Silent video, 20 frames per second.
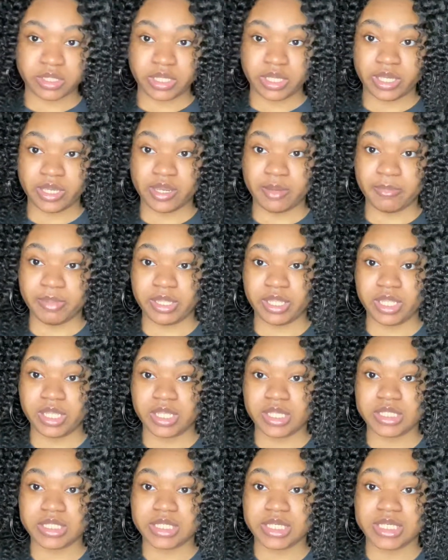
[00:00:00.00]
hair
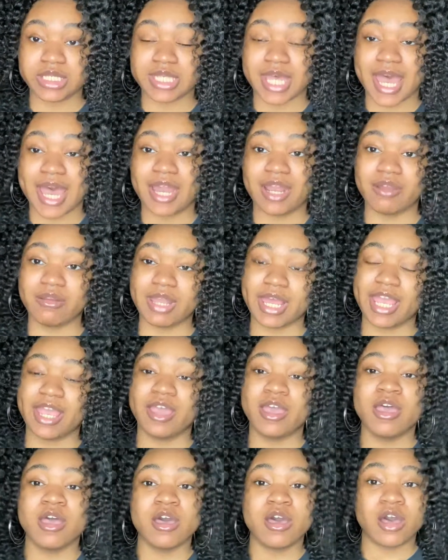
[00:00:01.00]
pins because I don't like
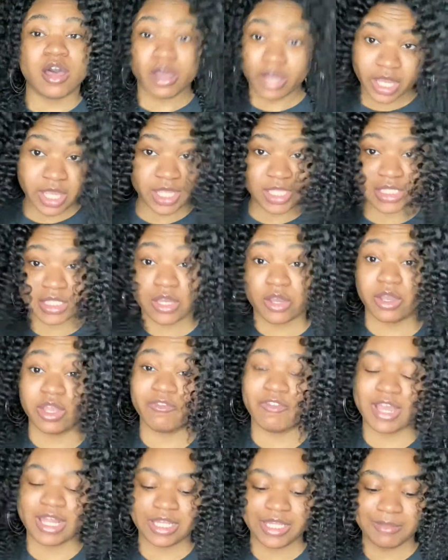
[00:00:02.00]
okay so
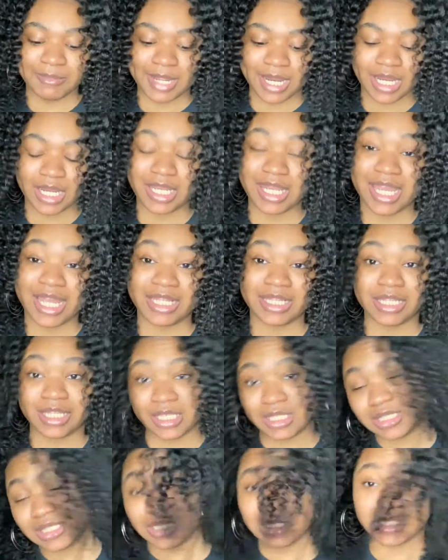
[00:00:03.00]
if I leave my hair like
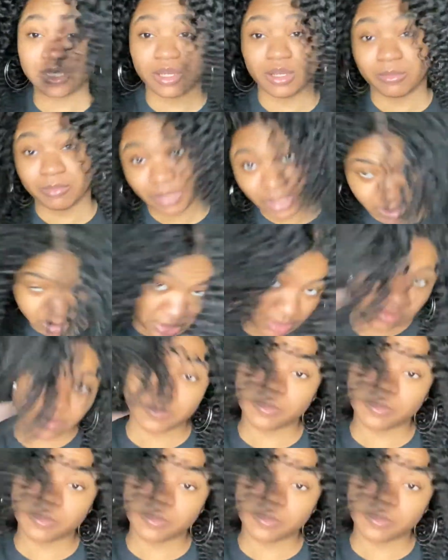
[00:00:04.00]
this it's gonna be